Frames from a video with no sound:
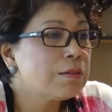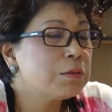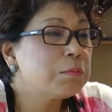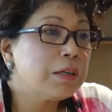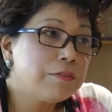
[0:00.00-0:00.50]

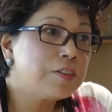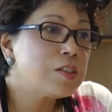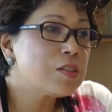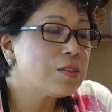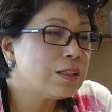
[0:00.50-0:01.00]
So my
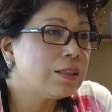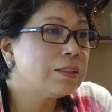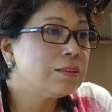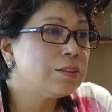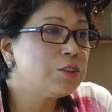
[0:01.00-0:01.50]
first
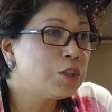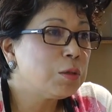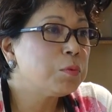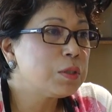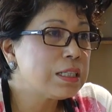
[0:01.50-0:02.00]
uh,
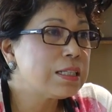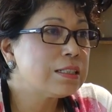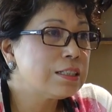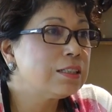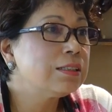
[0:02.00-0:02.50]
job was
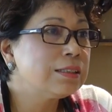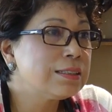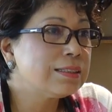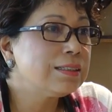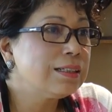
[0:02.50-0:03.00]
as a
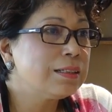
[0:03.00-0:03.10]
journalist. Huh?